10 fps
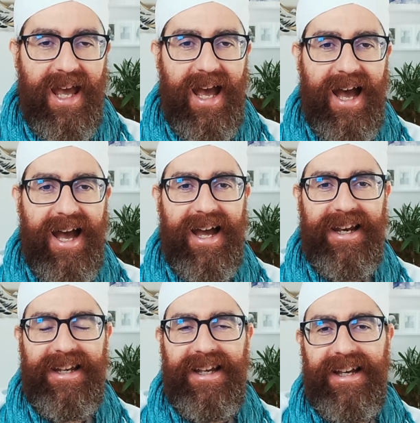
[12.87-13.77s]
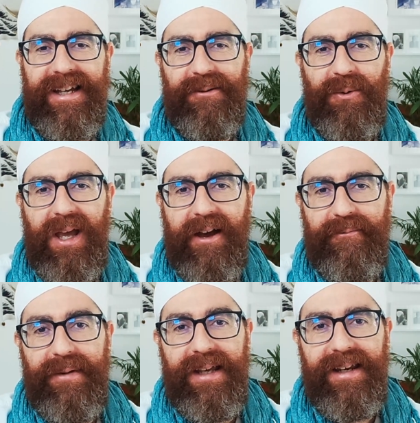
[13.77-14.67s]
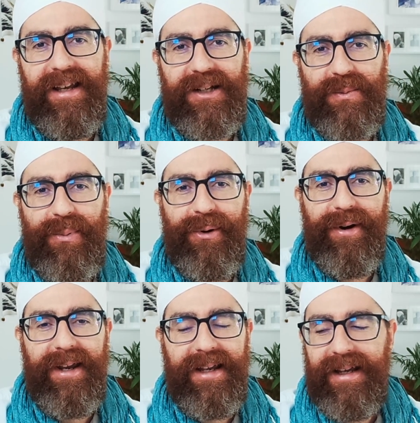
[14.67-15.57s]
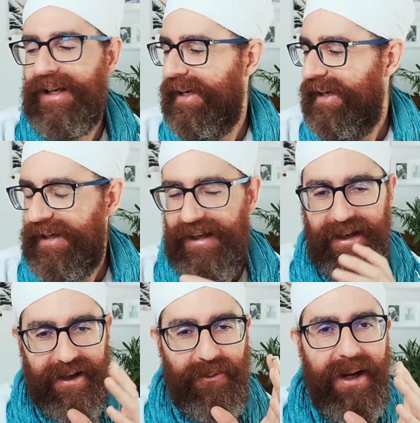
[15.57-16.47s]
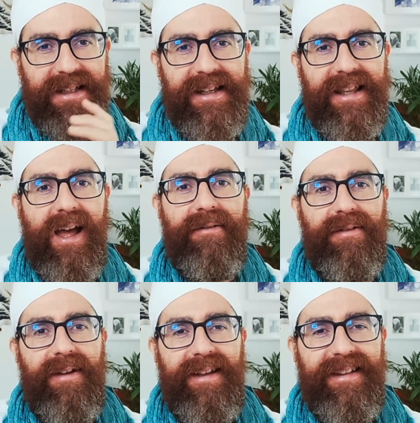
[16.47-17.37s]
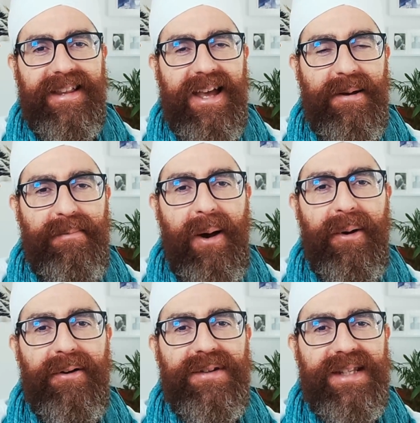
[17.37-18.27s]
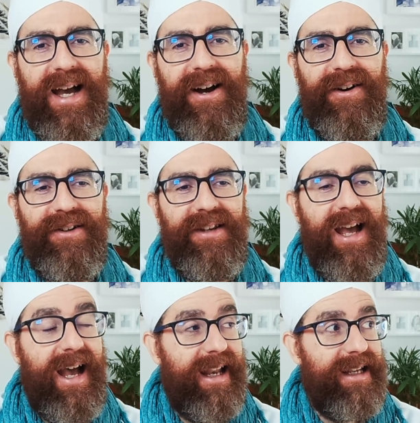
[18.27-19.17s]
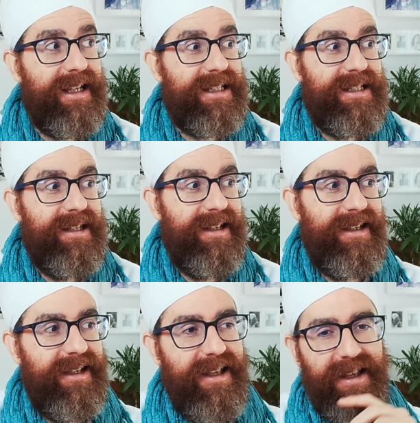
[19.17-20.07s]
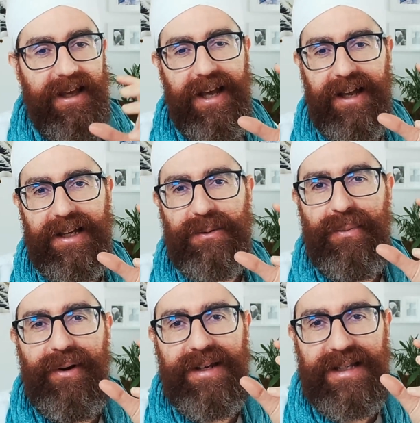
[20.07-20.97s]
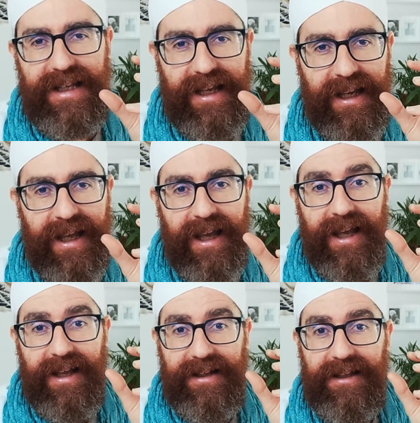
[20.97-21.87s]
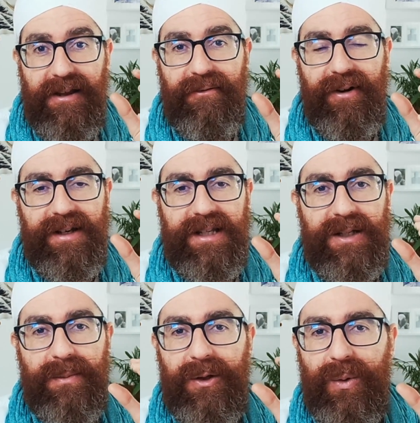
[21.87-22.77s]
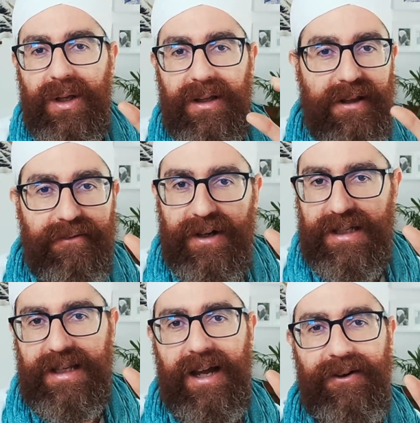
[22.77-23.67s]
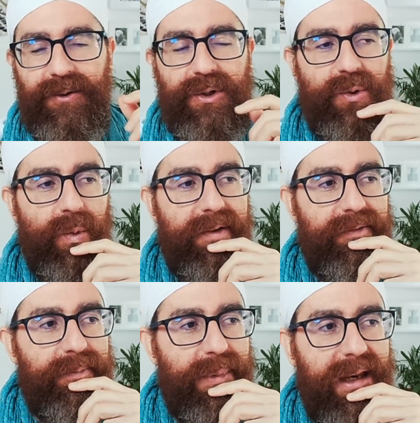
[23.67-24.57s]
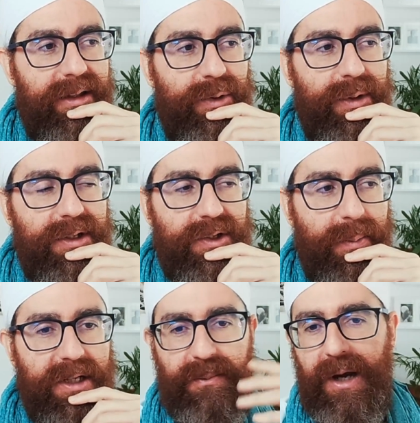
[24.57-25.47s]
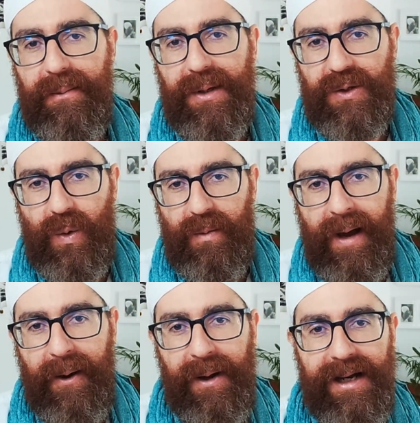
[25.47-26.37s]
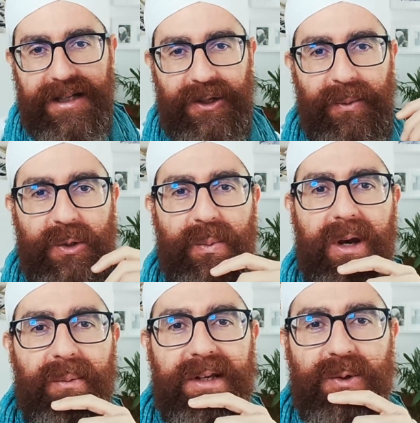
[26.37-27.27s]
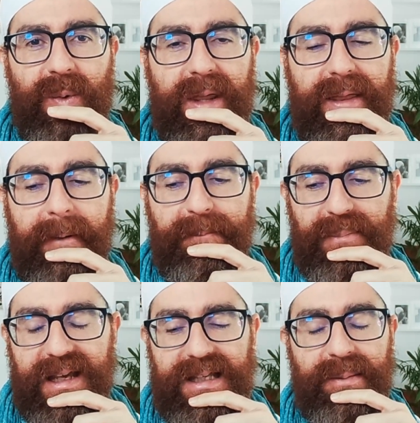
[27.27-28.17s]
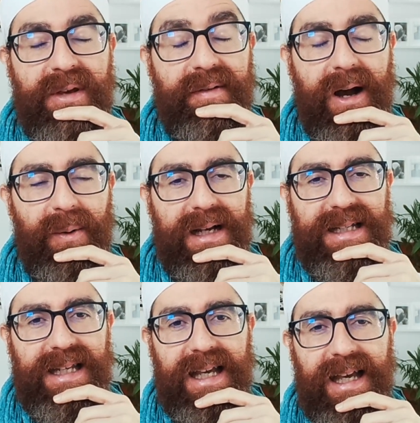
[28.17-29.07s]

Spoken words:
And we have been exploring quite in depth the power of sound and experiencing the differences between different sounds. We've been doing some experiments with vowels, some experiments with the semi-vowels.